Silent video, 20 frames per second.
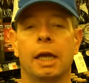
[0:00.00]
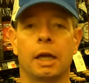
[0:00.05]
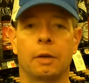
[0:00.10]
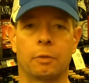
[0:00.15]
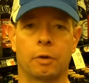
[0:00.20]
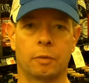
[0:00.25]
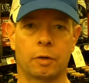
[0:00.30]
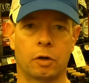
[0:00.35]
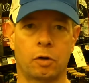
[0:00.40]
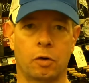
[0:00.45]

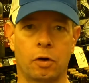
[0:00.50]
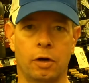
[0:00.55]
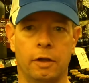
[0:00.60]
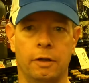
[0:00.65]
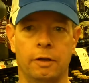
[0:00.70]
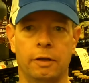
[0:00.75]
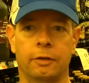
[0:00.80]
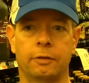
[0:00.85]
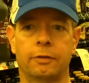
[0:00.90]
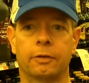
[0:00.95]
And we're
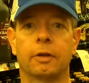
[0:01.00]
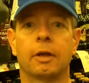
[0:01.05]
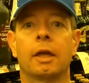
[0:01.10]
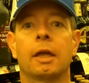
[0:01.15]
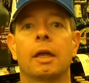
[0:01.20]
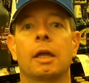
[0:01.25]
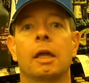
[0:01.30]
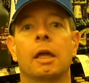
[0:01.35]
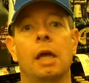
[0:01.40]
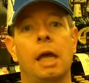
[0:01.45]
recording this
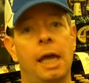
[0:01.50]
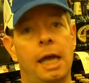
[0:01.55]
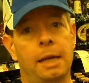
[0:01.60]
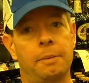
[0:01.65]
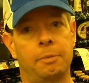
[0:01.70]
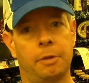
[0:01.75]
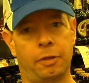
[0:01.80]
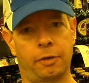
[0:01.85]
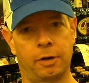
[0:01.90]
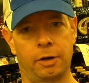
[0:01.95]

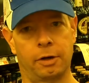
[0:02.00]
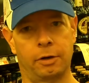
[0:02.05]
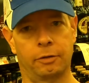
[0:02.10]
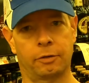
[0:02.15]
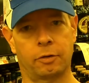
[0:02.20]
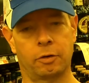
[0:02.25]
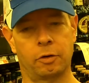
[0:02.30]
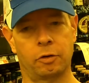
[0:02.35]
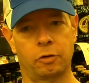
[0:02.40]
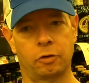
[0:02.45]
at
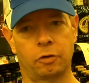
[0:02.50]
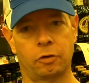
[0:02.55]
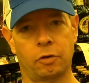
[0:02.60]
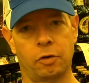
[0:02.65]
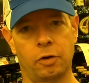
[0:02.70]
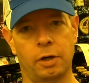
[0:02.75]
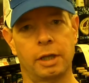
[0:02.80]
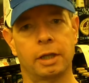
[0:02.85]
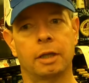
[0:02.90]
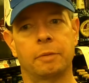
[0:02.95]
Mathern's Grocery
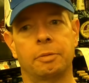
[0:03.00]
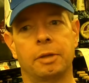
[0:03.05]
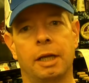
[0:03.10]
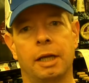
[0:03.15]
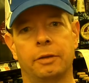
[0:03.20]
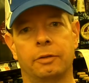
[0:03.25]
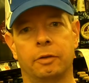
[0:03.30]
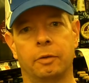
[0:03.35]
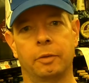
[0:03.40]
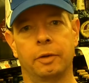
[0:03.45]
Store in
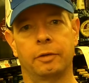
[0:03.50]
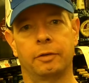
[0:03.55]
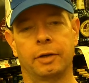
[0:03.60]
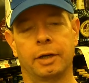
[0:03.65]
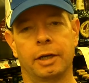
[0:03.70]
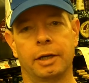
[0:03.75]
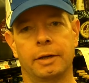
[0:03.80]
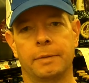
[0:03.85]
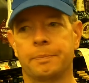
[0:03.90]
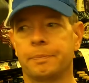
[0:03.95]
Laplace, Louisiana.